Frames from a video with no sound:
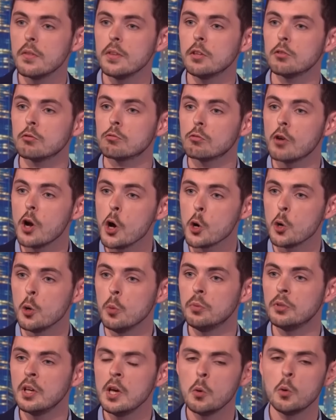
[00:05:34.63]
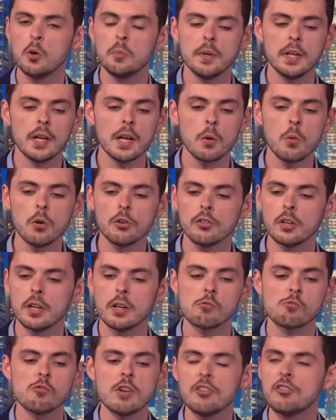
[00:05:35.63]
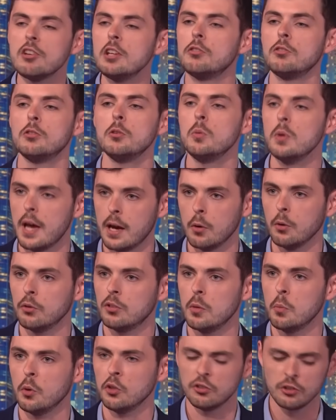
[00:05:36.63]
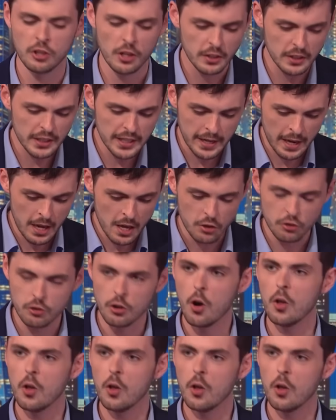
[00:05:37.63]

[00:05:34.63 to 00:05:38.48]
on these robes would be like watching Rishi Sunak or someone suddenly yes, but